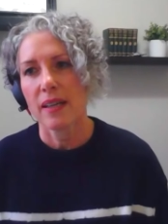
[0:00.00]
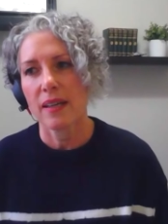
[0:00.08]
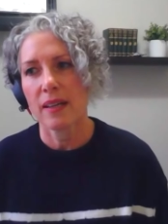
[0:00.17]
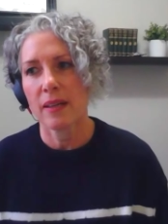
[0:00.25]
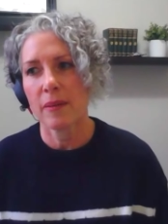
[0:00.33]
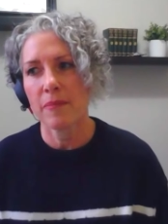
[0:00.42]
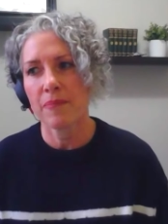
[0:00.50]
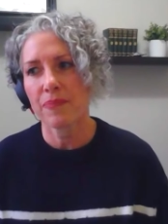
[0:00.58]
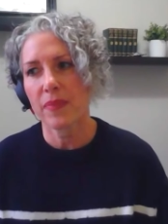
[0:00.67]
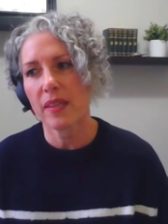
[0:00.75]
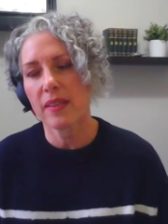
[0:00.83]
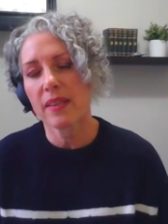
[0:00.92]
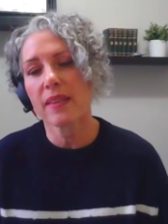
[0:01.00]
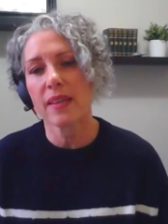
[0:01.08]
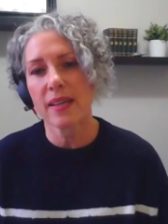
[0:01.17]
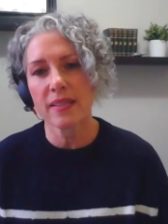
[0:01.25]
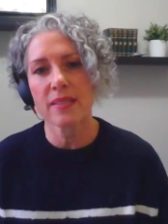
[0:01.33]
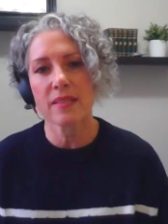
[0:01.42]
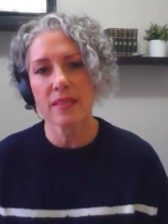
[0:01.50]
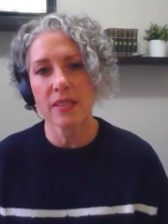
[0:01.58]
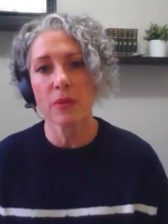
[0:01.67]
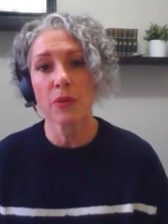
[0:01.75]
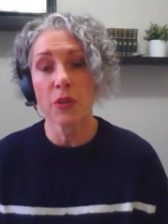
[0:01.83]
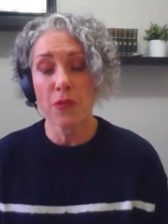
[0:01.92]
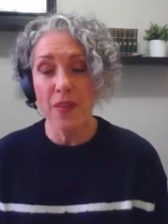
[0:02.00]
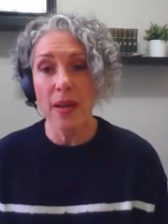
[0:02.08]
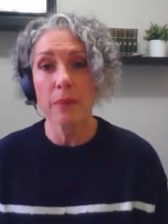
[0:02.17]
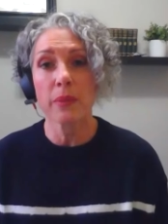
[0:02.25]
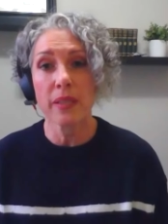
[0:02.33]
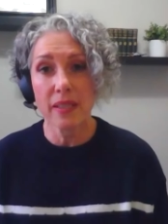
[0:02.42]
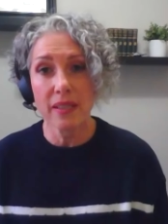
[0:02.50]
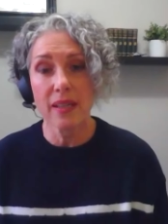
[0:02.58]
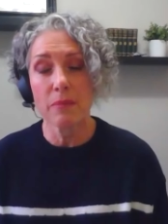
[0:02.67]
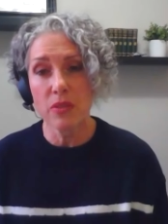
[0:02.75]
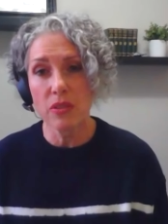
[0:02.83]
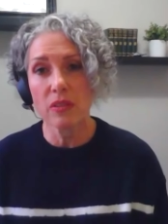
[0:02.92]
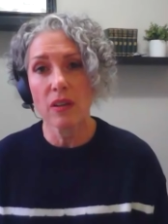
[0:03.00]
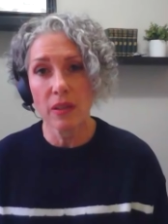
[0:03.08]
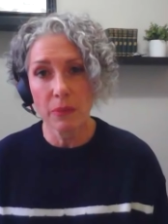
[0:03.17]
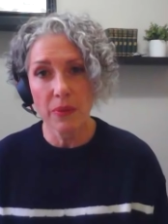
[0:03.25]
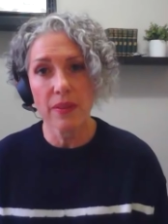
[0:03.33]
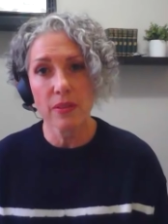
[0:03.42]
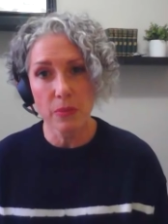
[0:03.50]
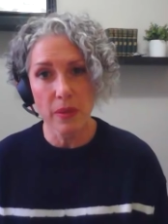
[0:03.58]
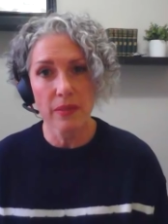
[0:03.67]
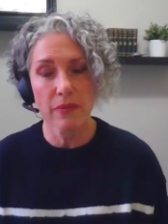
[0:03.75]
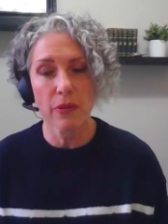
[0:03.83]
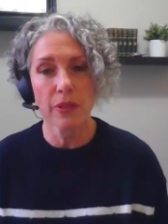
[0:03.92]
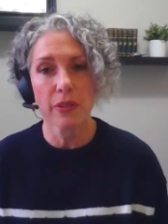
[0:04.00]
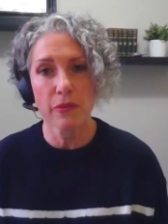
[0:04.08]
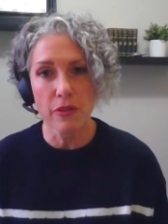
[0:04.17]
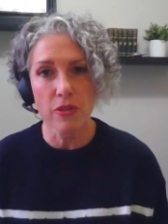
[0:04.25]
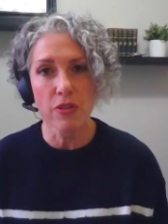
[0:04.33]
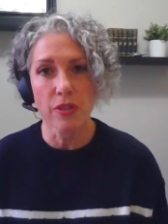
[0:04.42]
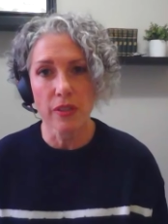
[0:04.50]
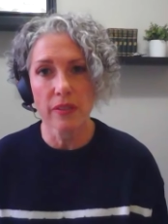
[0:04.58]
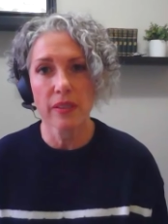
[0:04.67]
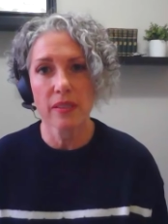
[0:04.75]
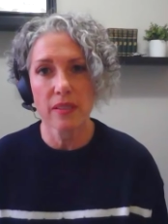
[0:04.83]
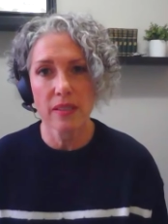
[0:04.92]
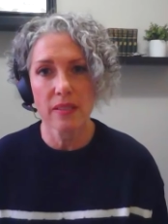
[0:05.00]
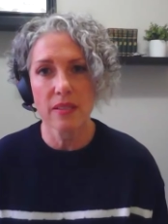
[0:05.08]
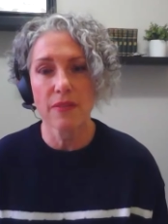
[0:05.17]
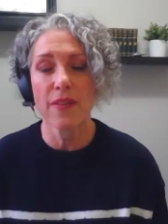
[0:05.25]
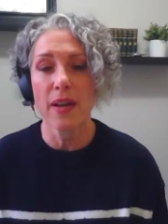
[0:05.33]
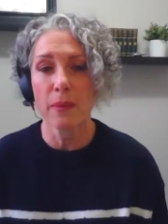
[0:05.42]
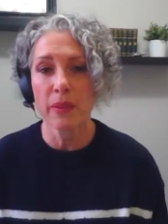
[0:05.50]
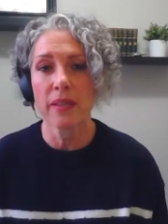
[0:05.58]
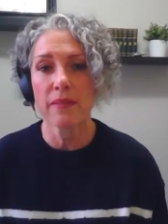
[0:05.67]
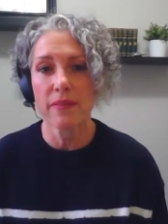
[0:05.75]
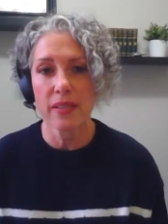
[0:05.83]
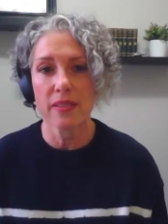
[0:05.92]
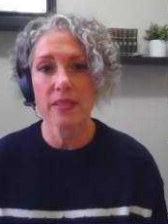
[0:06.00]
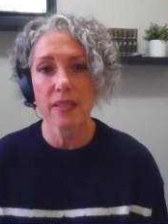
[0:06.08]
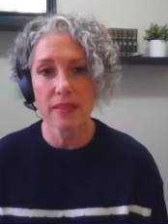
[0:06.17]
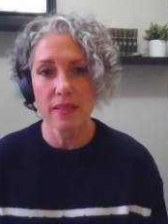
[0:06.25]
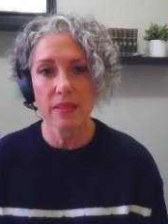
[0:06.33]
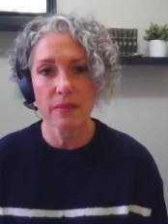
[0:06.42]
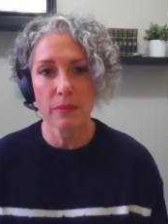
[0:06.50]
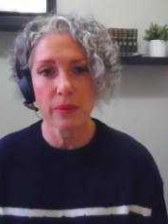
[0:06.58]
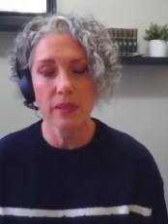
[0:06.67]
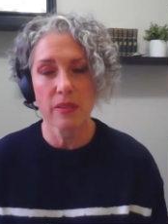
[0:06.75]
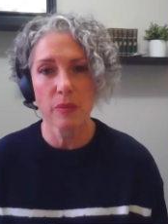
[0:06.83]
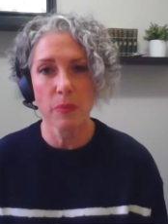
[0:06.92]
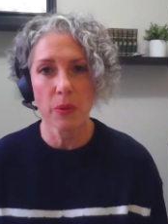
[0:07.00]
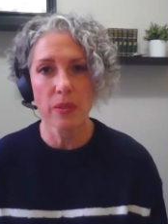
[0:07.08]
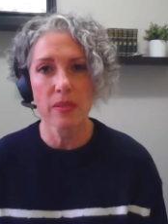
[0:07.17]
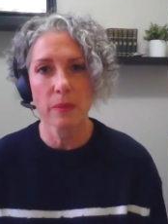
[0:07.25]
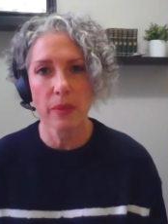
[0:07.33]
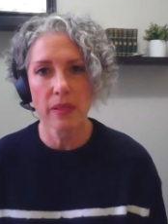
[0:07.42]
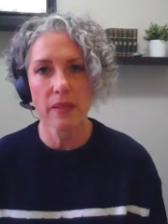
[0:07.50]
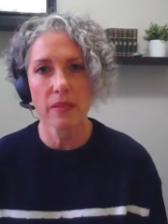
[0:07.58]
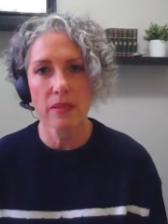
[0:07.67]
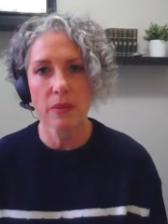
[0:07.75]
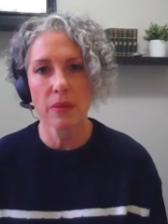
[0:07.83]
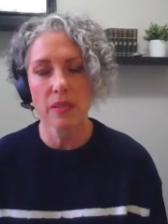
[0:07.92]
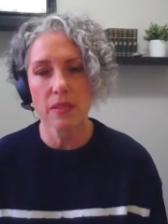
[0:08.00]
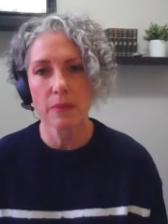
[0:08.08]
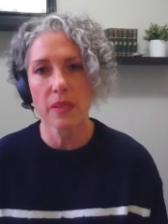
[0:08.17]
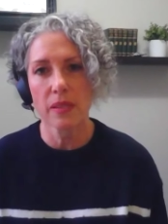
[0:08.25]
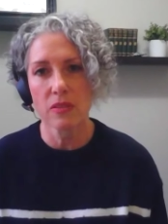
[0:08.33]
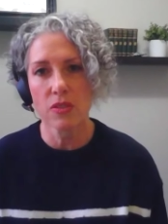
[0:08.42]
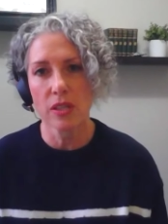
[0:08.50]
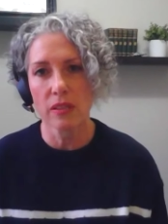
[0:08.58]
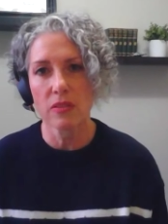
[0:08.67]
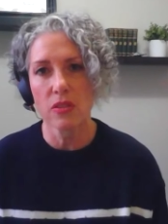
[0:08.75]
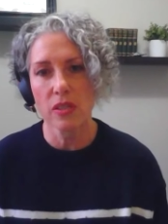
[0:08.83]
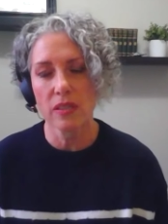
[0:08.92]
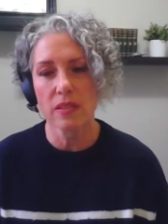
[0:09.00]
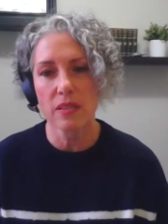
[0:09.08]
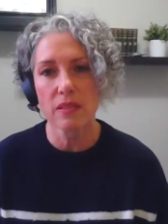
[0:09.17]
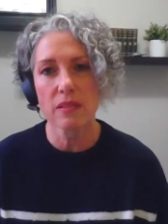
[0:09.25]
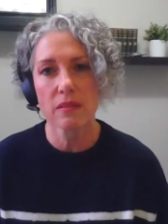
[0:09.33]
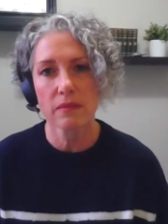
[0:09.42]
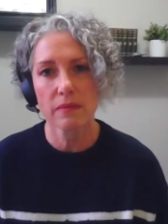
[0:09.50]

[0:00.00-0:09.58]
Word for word: And, that is, you know, your family comes along with this ride for you, for sure. It's a family event to really support somebody that's doing something as challenging as this.